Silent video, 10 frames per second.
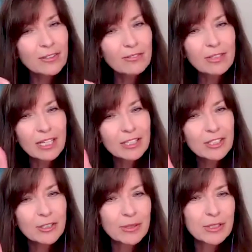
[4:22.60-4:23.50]
of
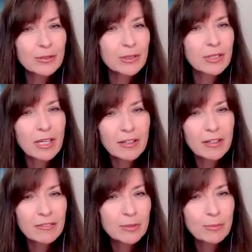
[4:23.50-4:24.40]
led you into a
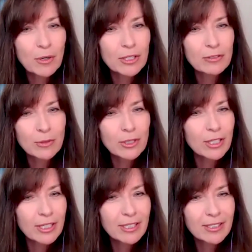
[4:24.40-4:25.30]
life's body of
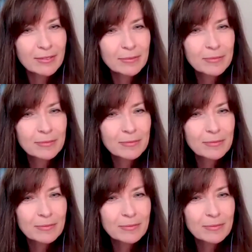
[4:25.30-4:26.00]
work. Yeah.